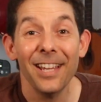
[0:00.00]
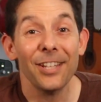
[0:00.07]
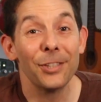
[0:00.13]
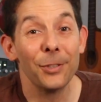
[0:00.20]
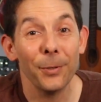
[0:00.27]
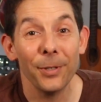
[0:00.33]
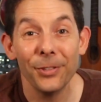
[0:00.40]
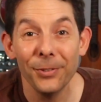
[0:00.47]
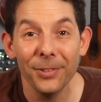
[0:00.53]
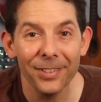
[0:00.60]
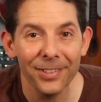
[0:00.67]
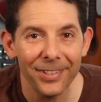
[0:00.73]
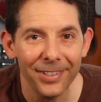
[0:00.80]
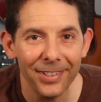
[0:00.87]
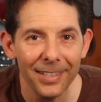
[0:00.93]
So as you can
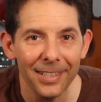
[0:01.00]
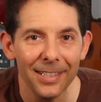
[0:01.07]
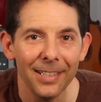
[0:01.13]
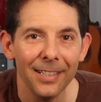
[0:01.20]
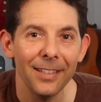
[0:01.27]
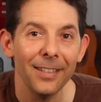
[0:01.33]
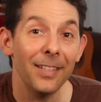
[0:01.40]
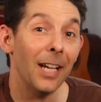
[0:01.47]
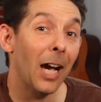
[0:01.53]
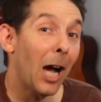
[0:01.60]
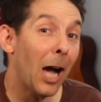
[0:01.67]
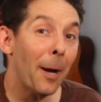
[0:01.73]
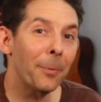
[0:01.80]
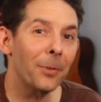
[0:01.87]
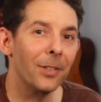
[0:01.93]
see, the
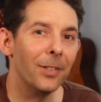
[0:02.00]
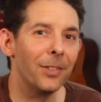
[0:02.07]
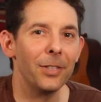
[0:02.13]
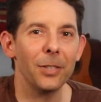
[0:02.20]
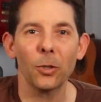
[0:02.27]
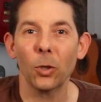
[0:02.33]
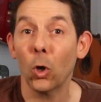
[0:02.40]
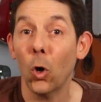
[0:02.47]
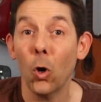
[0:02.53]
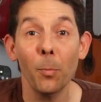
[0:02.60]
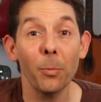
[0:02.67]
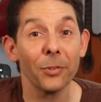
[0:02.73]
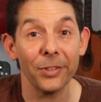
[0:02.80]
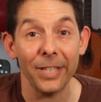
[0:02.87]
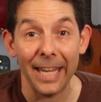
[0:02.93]
options here are
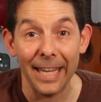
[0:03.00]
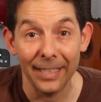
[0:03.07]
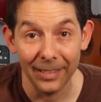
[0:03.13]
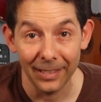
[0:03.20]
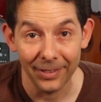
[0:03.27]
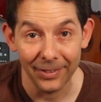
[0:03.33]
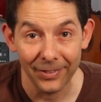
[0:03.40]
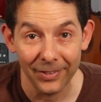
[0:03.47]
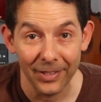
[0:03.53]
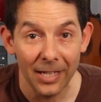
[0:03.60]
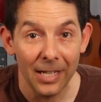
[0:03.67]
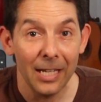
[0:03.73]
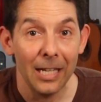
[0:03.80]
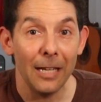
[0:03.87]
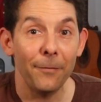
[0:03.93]
almost endless.
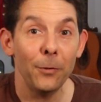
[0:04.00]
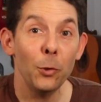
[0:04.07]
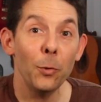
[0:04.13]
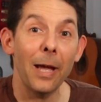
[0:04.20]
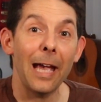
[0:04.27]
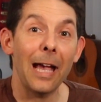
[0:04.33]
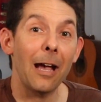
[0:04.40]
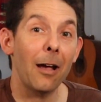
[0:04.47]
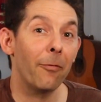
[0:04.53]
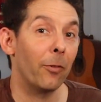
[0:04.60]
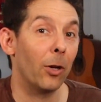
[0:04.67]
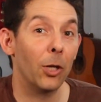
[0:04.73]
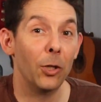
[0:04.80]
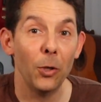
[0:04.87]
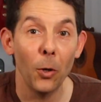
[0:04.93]
If you have
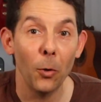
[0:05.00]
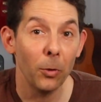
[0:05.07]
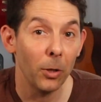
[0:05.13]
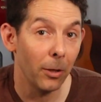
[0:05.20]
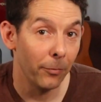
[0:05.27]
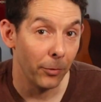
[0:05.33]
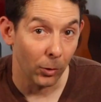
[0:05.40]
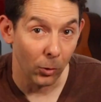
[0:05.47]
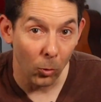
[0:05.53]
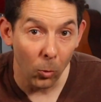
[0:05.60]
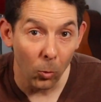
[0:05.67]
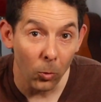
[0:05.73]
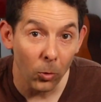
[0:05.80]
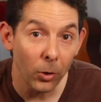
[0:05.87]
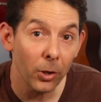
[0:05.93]
a note of the
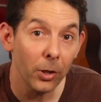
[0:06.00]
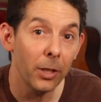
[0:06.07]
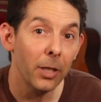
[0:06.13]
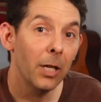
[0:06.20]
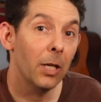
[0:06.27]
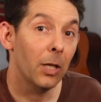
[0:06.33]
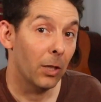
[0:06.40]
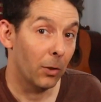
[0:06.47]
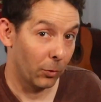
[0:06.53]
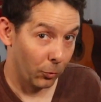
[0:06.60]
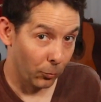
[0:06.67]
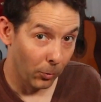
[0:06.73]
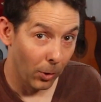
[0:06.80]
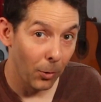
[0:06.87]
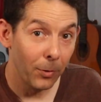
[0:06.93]
chord
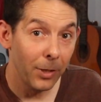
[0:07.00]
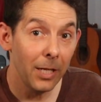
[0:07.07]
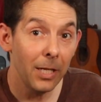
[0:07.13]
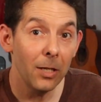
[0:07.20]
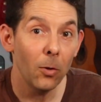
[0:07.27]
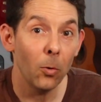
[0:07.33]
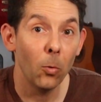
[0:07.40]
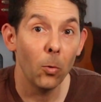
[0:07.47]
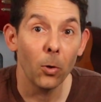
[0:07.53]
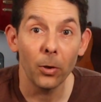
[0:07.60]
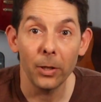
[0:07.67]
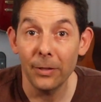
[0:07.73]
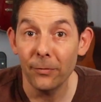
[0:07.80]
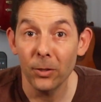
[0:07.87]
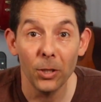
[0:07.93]
droning or
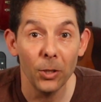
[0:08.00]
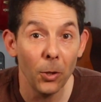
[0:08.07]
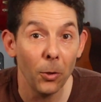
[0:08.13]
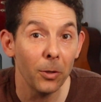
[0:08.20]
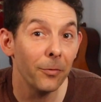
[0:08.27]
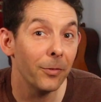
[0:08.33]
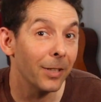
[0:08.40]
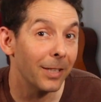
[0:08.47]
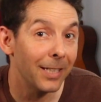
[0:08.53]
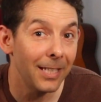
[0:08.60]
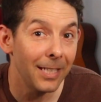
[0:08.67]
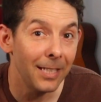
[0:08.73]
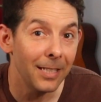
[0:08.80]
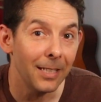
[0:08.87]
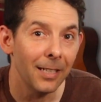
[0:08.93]
even a note of the
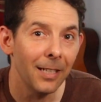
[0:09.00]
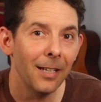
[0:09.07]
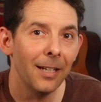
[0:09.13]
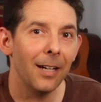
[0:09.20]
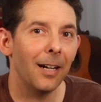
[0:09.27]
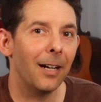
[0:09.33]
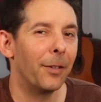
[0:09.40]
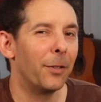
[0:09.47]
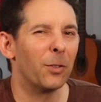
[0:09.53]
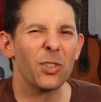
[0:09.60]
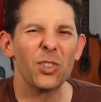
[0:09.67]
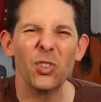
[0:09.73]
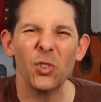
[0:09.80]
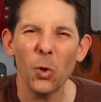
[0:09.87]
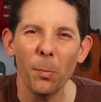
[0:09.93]
key, there's
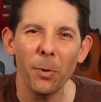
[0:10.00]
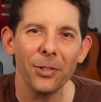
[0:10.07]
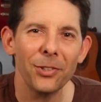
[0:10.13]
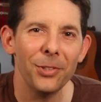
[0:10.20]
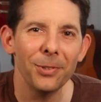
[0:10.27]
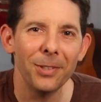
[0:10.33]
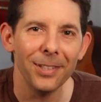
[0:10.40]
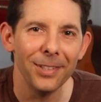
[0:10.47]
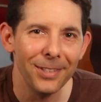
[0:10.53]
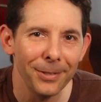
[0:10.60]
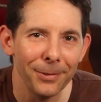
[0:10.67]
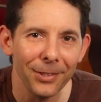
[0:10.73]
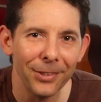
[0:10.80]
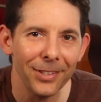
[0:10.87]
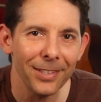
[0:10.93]
so much you can do
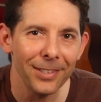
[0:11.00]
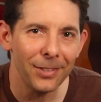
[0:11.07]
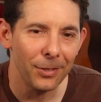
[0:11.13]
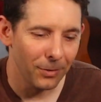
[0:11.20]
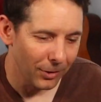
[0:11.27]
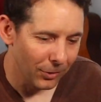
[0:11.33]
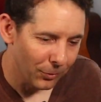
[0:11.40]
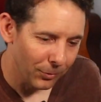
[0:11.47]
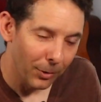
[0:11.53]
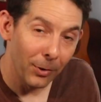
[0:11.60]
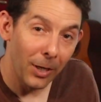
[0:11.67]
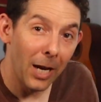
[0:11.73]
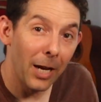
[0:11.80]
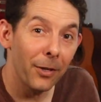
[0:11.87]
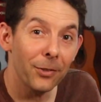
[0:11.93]
with this. You can drone
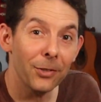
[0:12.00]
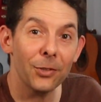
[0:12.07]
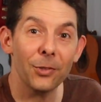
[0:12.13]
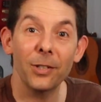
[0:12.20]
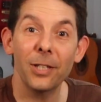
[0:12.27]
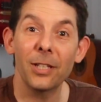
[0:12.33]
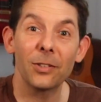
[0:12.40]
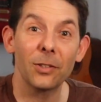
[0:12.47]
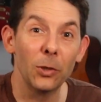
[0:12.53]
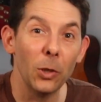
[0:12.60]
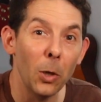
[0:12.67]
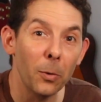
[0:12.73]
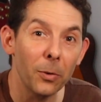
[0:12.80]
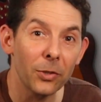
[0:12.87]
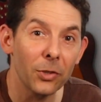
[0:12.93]
higher strings,
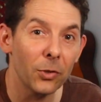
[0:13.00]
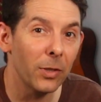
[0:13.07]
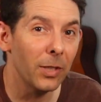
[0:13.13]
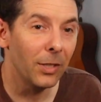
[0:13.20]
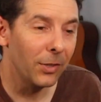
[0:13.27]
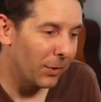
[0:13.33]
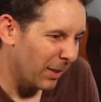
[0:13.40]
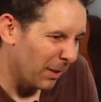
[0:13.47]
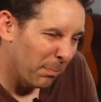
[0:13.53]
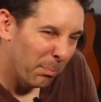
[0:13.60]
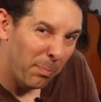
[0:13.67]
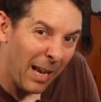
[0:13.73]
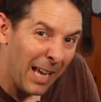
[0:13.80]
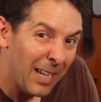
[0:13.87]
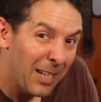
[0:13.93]
lower strings, you can
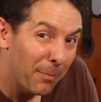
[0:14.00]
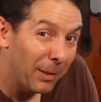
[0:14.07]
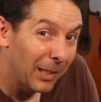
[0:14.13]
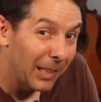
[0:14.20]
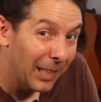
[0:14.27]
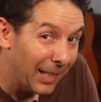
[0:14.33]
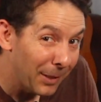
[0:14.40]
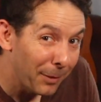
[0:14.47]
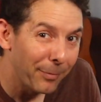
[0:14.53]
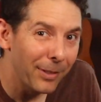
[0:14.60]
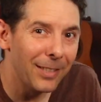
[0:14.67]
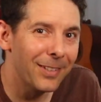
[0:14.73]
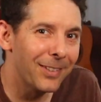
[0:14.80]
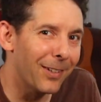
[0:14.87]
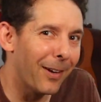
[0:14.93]
bend them a little bit.
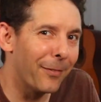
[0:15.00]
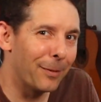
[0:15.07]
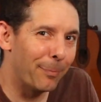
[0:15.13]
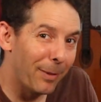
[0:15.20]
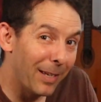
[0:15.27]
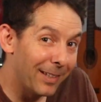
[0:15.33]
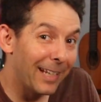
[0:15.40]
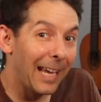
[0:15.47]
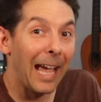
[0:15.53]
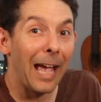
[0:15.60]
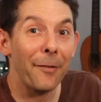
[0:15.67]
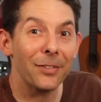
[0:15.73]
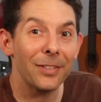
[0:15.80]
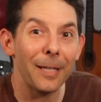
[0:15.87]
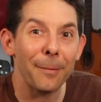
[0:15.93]
You saw I was bending
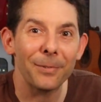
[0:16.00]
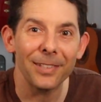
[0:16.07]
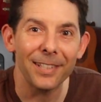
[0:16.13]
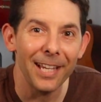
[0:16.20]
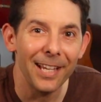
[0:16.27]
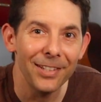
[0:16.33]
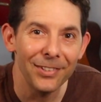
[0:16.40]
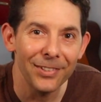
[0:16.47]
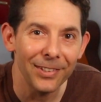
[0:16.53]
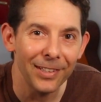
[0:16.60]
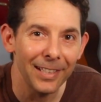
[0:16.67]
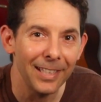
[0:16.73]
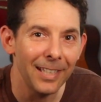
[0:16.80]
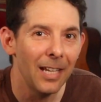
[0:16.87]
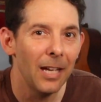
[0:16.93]
half steps
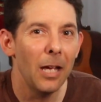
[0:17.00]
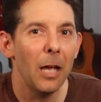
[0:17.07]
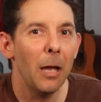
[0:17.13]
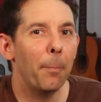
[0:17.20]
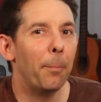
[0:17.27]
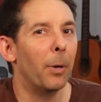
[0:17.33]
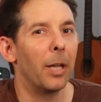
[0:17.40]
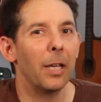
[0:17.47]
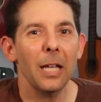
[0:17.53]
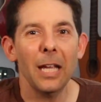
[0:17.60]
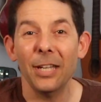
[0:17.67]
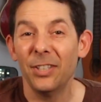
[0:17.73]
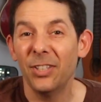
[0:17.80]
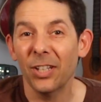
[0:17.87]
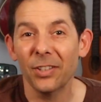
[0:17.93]
occasionally, but
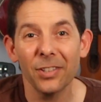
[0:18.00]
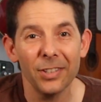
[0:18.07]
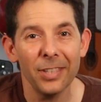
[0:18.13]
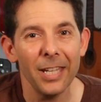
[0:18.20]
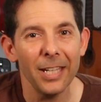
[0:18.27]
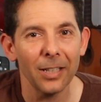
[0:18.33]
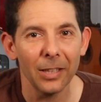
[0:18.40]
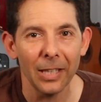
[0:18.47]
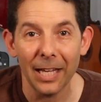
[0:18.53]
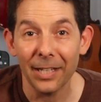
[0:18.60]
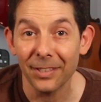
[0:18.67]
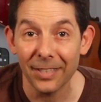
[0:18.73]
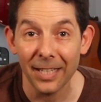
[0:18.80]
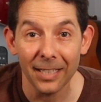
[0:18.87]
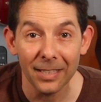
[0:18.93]
it doesn't take a lot of
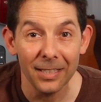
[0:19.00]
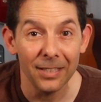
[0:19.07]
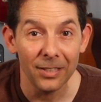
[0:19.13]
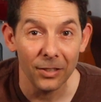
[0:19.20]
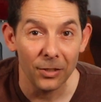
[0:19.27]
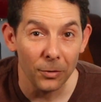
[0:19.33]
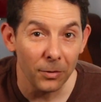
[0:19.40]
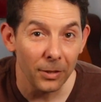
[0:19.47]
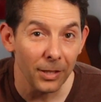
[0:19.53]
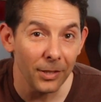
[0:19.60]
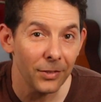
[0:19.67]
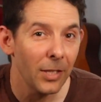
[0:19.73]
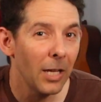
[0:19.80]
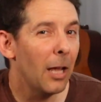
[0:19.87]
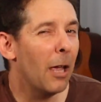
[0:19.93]
technique to do
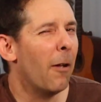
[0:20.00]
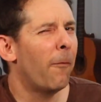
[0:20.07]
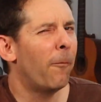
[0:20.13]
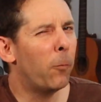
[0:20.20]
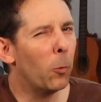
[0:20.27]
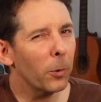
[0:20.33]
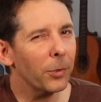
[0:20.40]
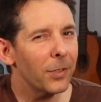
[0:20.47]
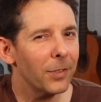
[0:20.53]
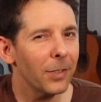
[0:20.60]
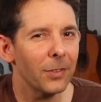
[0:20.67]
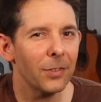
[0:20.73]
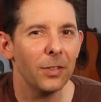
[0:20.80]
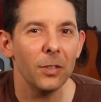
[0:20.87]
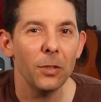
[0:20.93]
this. Forces
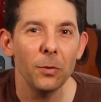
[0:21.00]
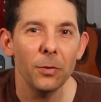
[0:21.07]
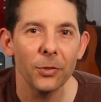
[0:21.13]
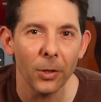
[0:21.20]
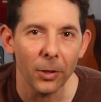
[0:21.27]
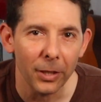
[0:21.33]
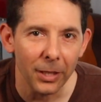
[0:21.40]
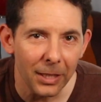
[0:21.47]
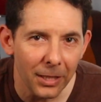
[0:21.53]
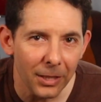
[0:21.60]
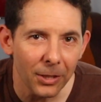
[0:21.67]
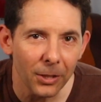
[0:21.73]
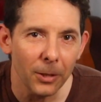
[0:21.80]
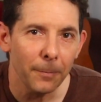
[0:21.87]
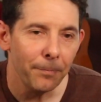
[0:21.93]
us to use our
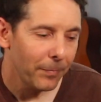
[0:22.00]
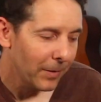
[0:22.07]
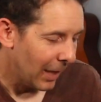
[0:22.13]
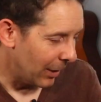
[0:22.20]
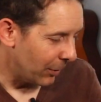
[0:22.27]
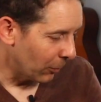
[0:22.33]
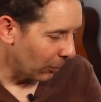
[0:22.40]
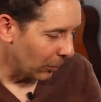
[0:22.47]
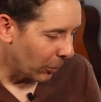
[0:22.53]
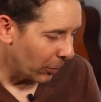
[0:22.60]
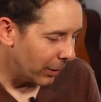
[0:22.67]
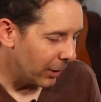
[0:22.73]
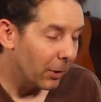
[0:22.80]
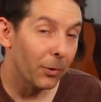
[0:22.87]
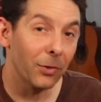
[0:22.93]
ear, and you're
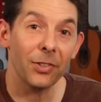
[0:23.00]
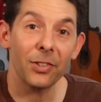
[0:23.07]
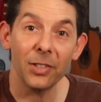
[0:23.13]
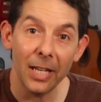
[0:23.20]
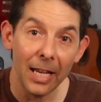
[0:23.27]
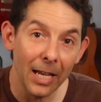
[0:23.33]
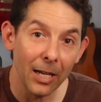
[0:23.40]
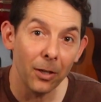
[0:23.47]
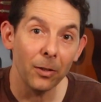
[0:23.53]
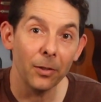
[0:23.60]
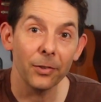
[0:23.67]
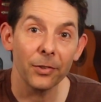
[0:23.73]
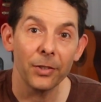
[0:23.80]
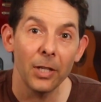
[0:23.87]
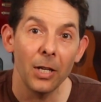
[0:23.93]
learning your
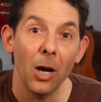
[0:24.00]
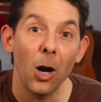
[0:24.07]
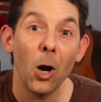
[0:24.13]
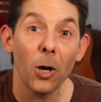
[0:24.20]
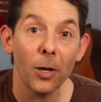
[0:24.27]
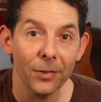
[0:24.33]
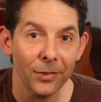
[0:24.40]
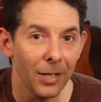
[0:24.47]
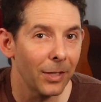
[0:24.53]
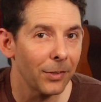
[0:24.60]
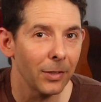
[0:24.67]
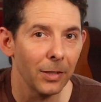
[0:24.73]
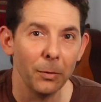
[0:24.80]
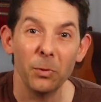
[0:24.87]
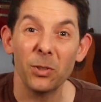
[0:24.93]
scales
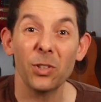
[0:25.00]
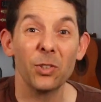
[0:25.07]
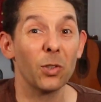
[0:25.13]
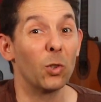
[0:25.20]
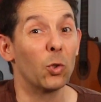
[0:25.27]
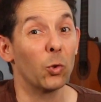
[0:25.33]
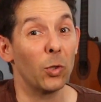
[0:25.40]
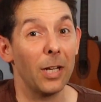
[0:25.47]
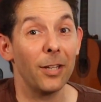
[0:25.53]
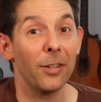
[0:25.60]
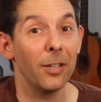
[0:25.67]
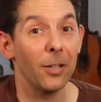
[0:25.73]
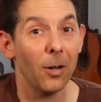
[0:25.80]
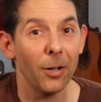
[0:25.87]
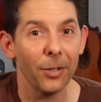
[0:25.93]
horizontally, which is a great
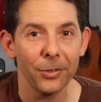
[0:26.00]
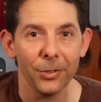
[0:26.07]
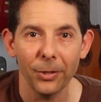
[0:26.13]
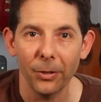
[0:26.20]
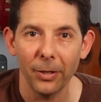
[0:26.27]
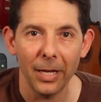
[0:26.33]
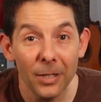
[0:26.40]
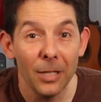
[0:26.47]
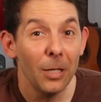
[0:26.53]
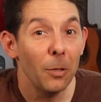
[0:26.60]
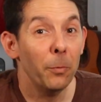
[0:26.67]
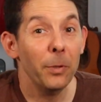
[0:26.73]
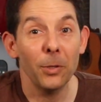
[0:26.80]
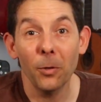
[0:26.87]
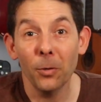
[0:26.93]
thing also.
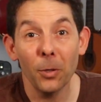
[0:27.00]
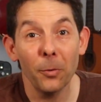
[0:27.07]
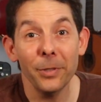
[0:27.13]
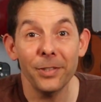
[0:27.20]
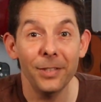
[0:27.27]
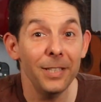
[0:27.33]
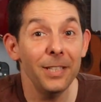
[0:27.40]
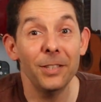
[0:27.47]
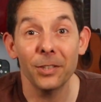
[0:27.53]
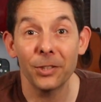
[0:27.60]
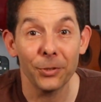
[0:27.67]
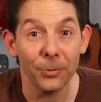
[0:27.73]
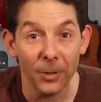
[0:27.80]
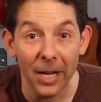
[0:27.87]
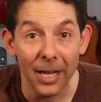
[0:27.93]
We don't always need to
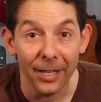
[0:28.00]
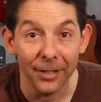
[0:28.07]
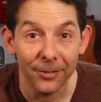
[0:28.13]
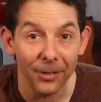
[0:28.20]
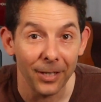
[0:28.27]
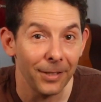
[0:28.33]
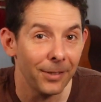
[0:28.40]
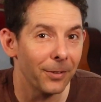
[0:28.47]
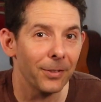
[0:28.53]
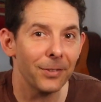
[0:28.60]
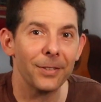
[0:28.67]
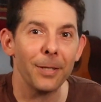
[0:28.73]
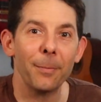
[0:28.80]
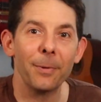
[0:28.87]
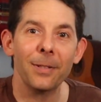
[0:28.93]
shred, right? There's
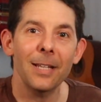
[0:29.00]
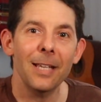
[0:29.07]
some